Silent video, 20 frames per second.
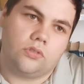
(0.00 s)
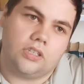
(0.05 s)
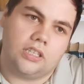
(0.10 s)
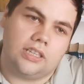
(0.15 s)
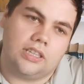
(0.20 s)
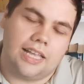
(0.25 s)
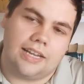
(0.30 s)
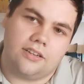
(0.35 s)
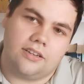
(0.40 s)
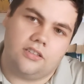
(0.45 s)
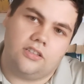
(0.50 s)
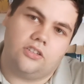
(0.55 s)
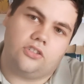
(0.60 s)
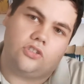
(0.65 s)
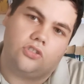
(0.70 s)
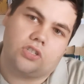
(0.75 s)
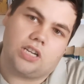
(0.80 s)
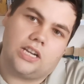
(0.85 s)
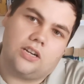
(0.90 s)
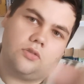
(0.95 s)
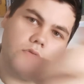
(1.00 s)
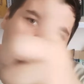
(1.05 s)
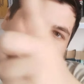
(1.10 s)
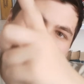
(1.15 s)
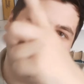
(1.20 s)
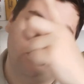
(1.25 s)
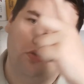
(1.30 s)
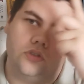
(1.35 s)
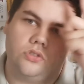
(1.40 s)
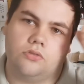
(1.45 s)
the ladder that just kind of
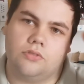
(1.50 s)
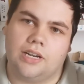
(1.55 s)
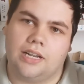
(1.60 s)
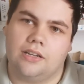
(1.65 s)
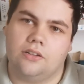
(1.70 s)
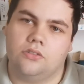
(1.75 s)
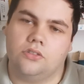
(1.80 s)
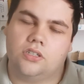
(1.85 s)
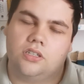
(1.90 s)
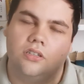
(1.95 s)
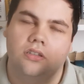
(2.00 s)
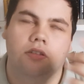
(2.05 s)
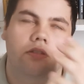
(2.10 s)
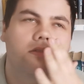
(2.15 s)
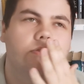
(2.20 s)
rolls around.